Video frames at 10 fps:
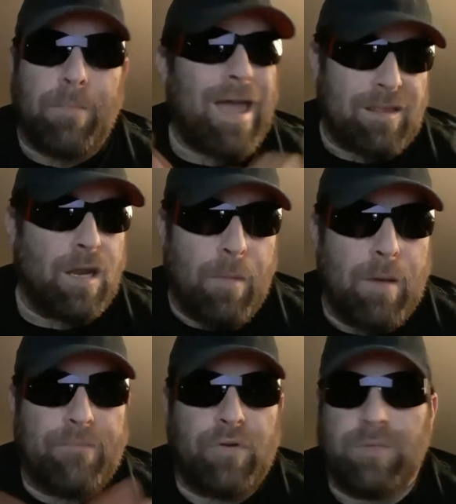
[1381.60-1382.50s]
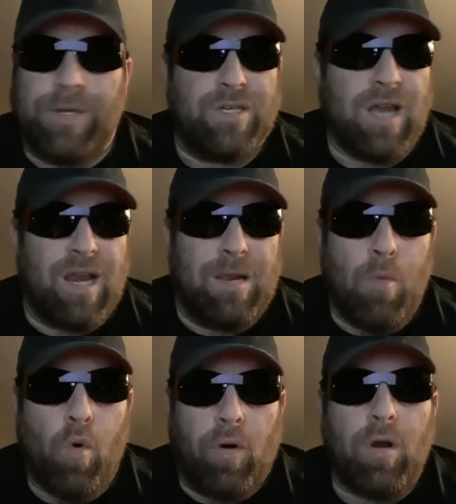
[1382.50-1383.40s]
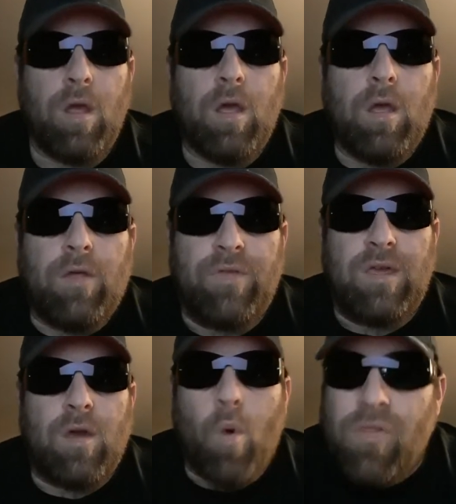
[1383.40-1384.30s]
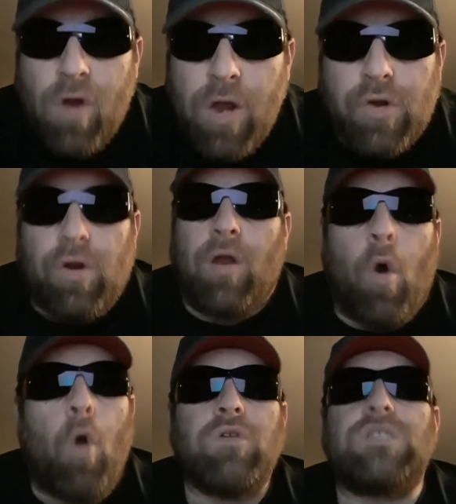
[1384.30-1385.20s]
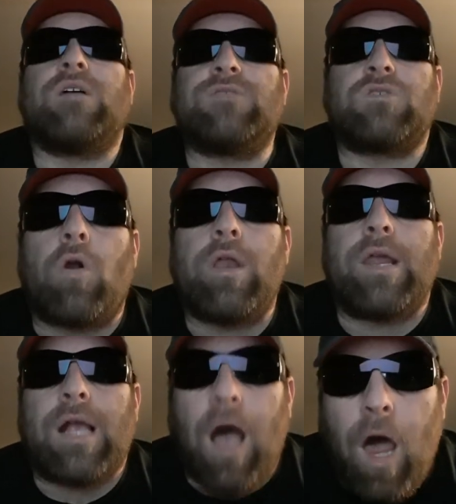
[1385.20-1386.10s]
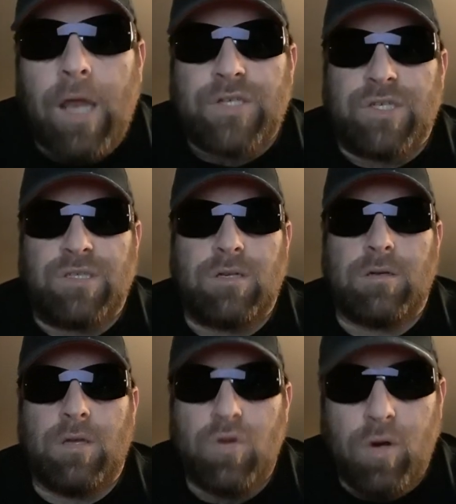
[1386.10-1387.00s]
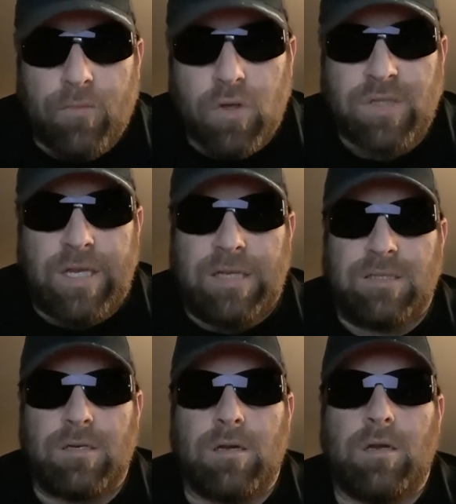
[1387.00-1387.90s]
back then it might have been free speech, not anymore. The Weather Underground, all this stuff started in colleges, universities.